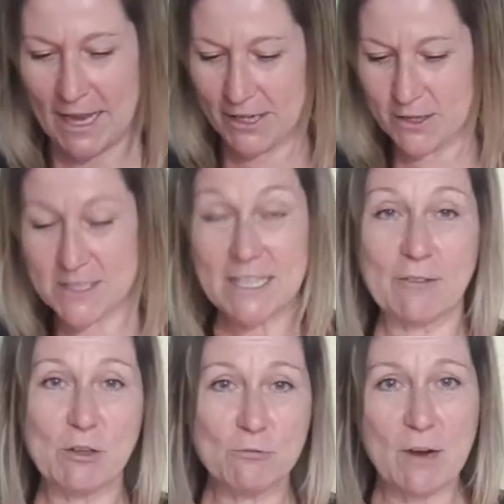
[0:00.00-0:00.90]
And I did
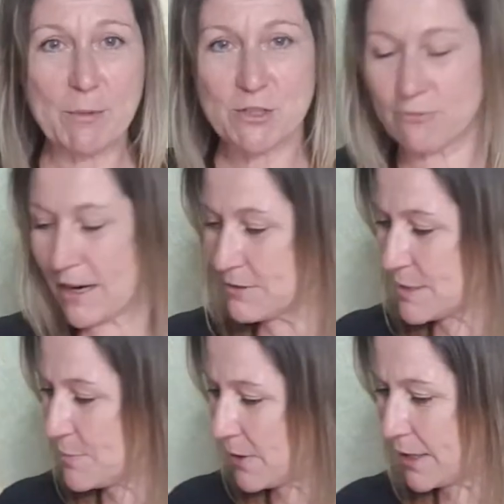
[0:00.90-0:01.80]
have a little rummage around
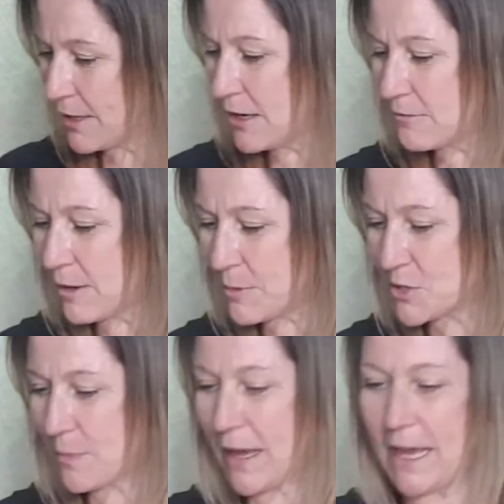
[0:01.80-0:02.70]
in my
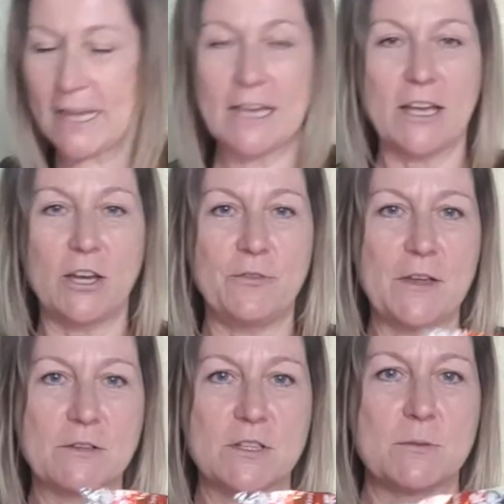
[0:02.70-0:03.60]
rubbish bag, and I
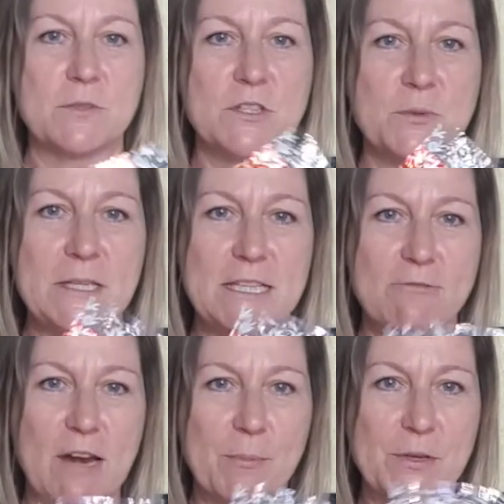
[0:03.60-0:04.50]
found some sweetie
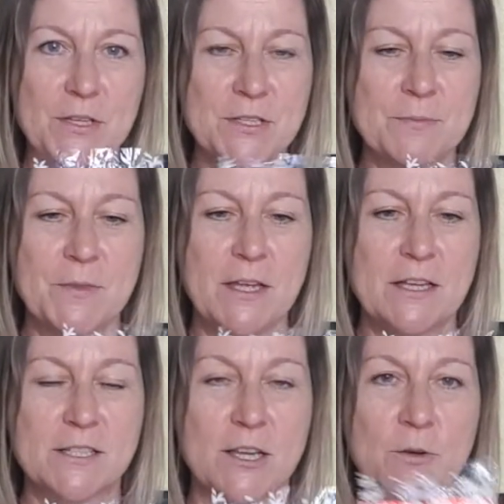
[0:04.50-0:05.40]
wrappers.
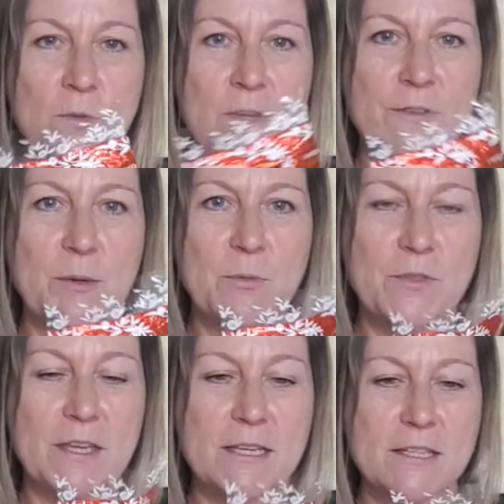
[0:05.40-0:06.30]
So all I've done with
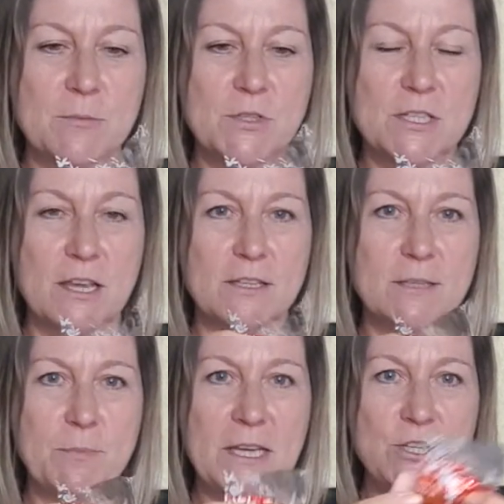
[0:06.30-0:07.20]
this, I'm just going
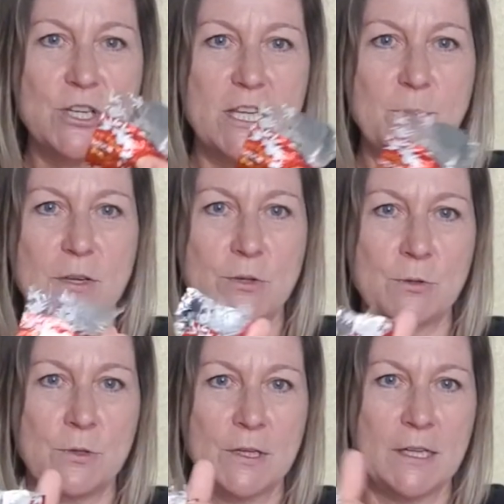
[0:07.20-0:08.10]
to pinch it in the
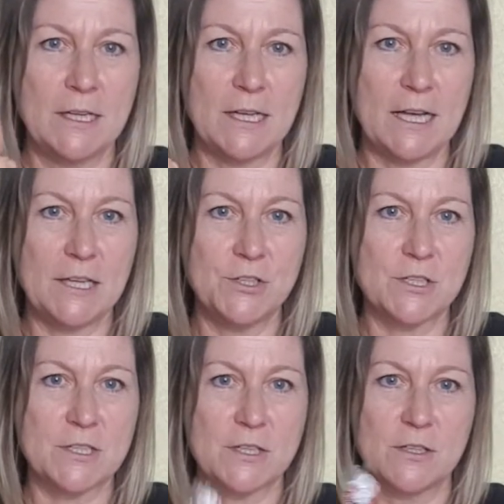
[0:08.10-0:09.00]
middle and
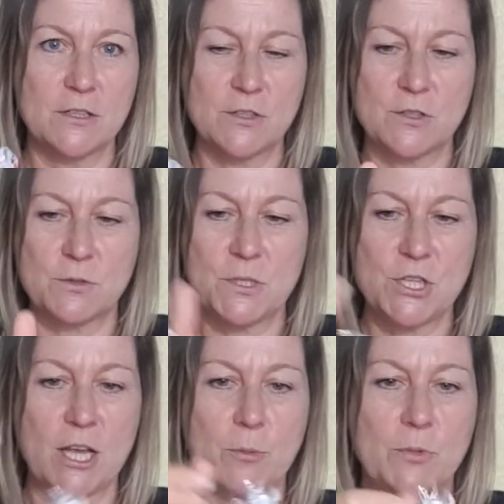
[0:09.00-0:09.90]
just switch
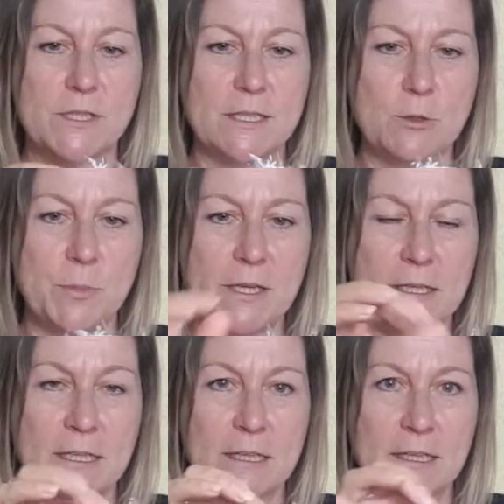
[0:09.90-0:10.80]
it upwards a little bit.